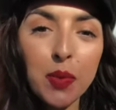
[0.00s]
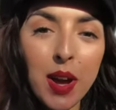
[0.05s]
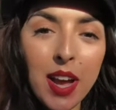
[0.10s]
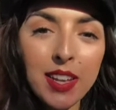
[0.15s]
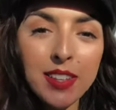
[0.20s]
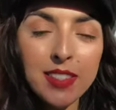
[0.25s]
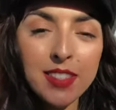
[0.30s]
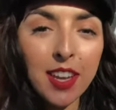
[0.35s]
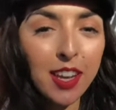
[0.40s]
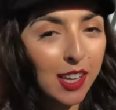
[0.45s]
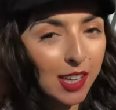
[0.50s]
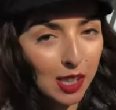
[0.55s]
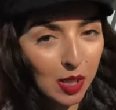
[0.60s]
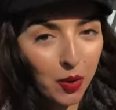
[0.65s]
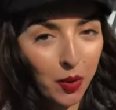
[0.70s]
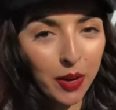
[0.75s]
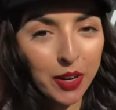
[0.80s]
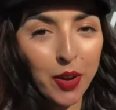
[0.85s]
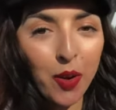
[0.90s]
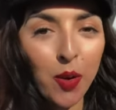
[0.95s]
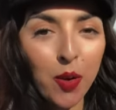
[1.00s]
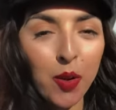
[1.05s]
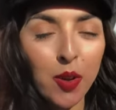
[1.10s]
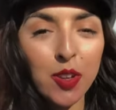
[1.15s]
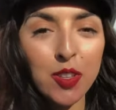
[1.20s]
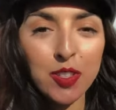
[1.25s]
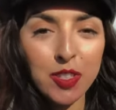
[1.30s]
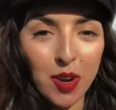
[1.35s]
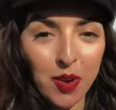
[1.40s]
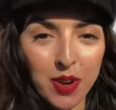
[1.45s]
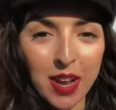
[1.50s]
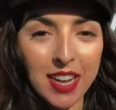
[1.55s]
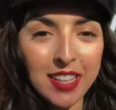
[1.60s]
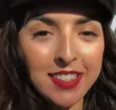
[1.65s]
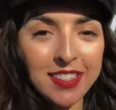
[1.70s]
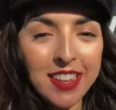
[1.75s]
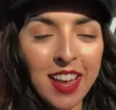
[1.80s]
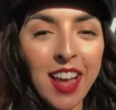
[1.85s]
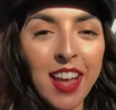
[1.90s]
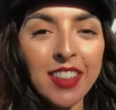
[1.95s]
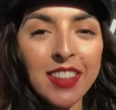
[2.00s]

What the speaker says: West, Glory Hole Doughnuts.